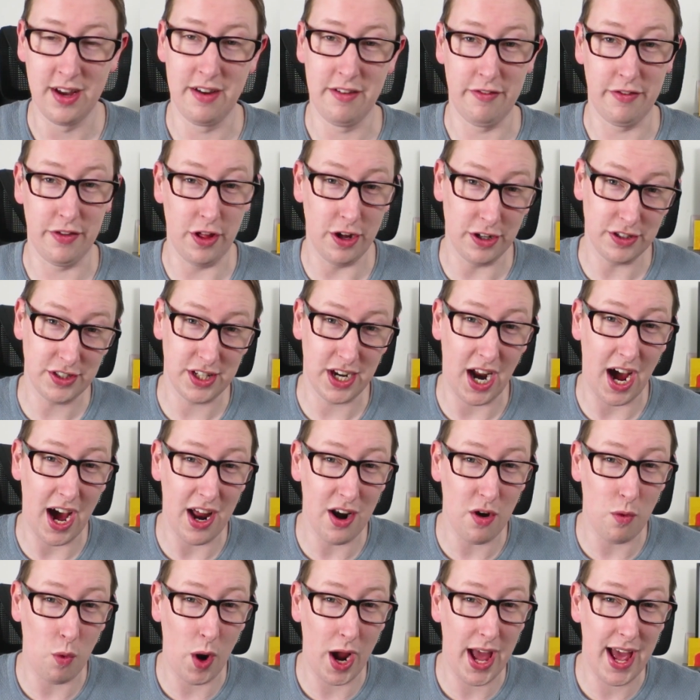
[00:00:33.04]
For those that are
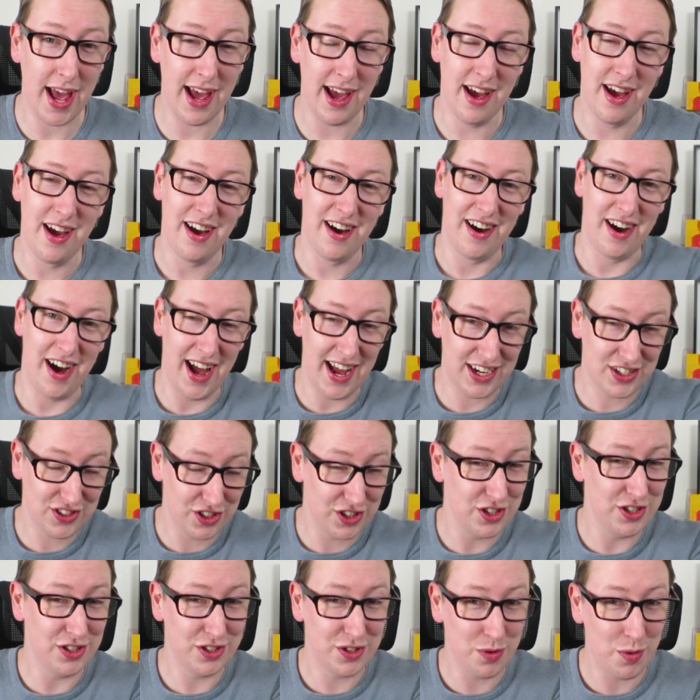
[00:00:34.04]
unaware, I
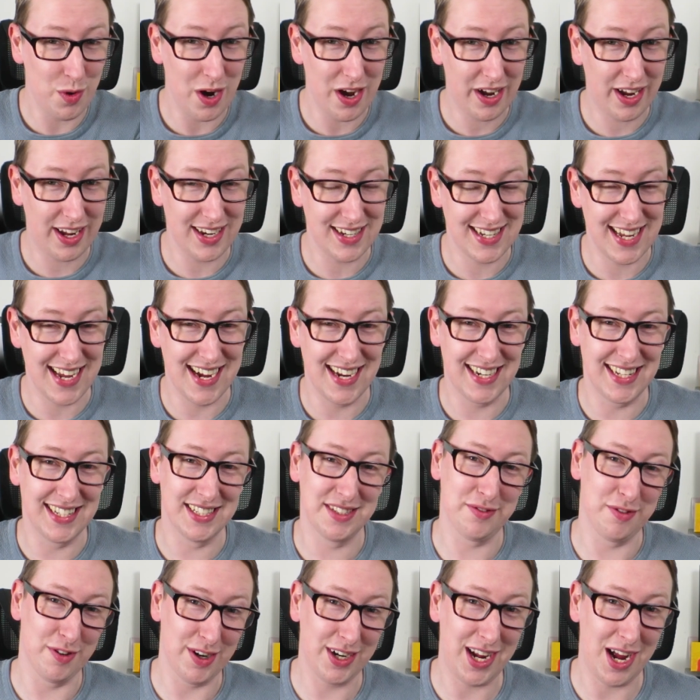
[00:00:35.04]
actually used to work at Downies
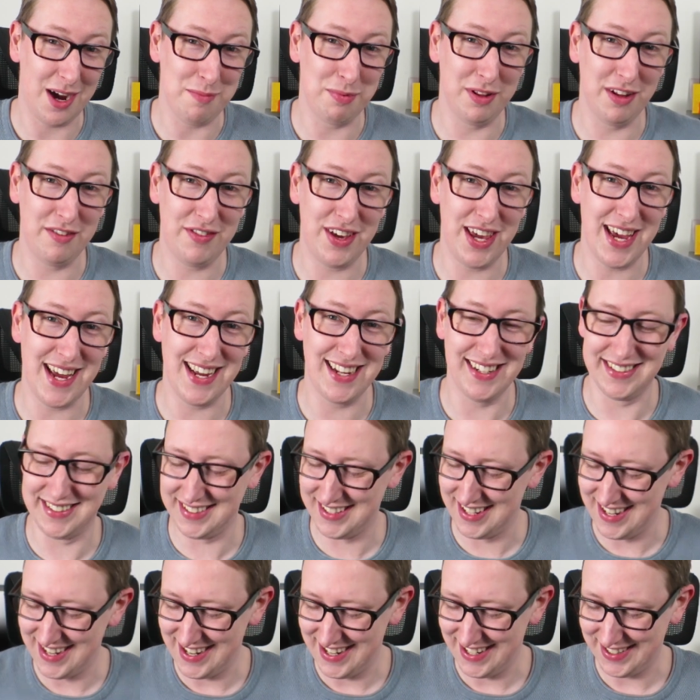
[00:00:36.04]
for a couple of years.
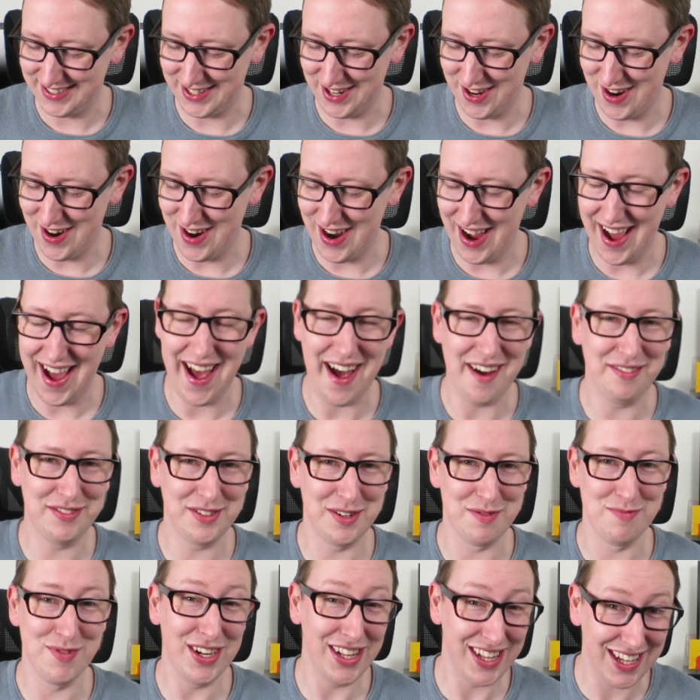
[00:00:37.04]
So I have
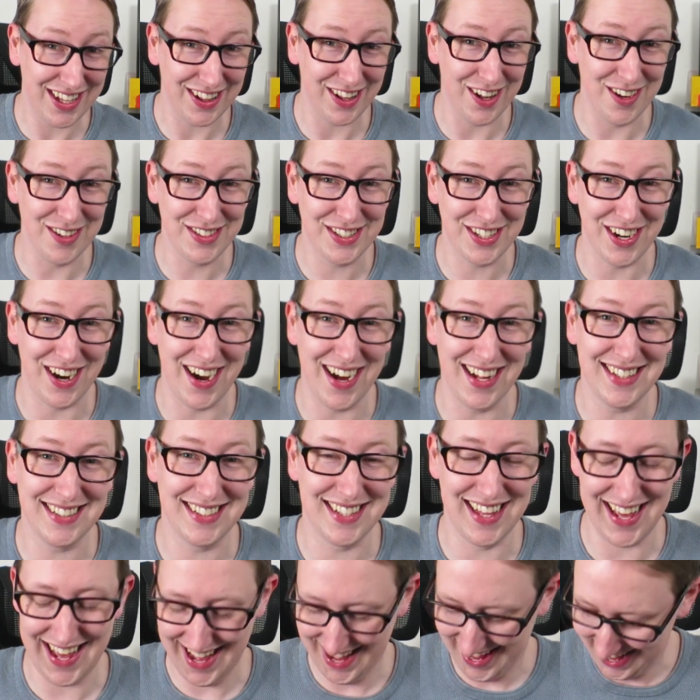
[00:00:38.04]
some really close ties
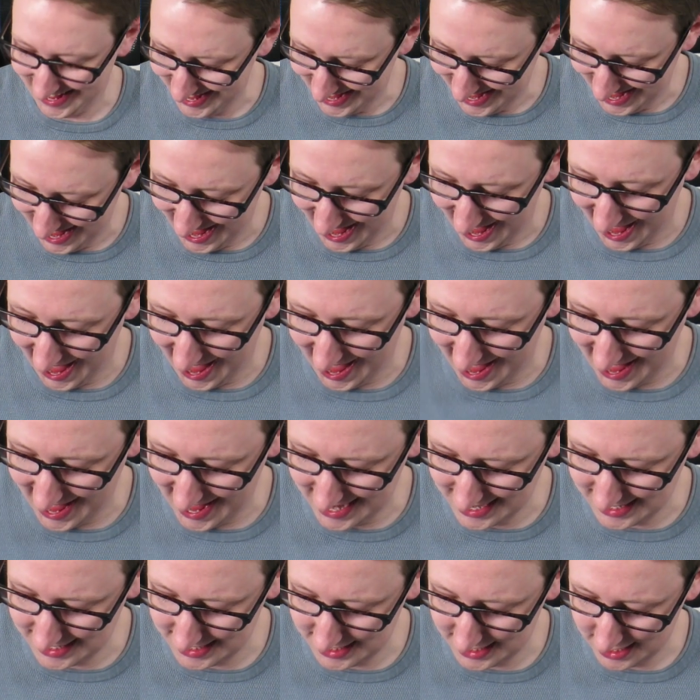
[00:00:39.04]
there.
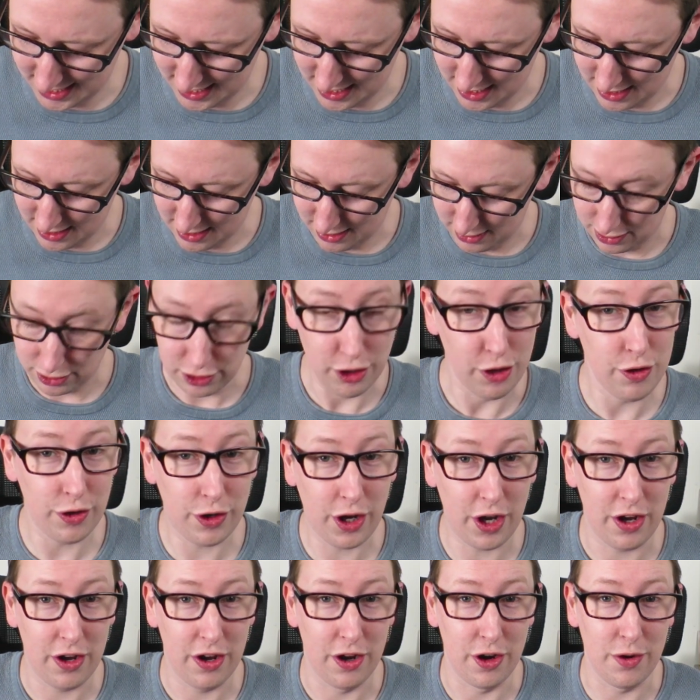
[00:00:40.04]
And
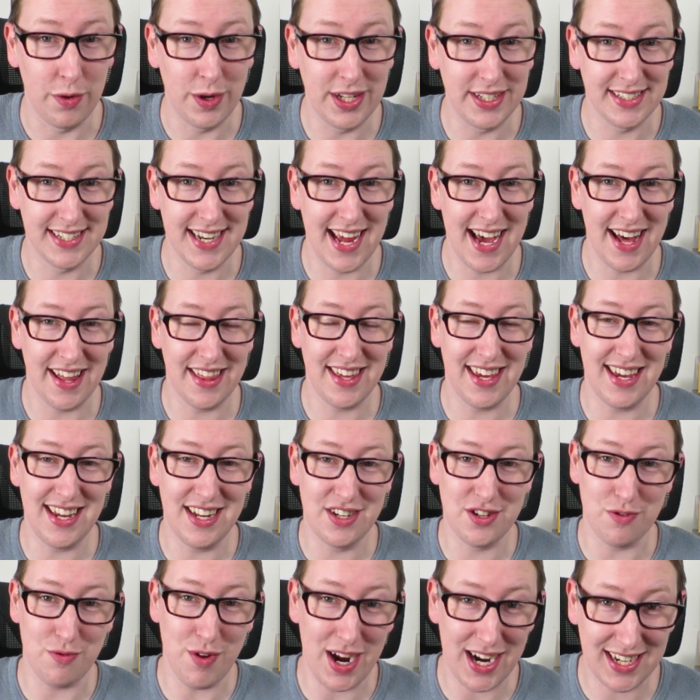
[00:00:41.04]
Luke, who is now the
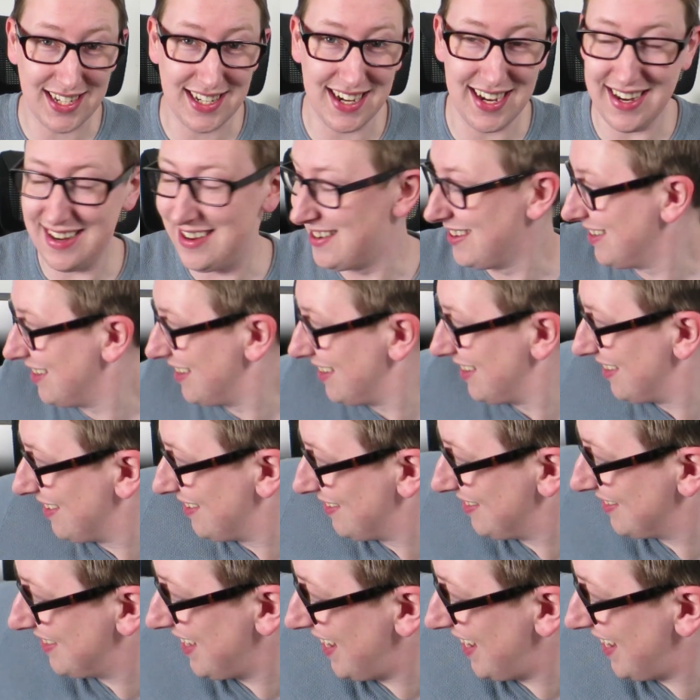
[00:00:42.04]
director, was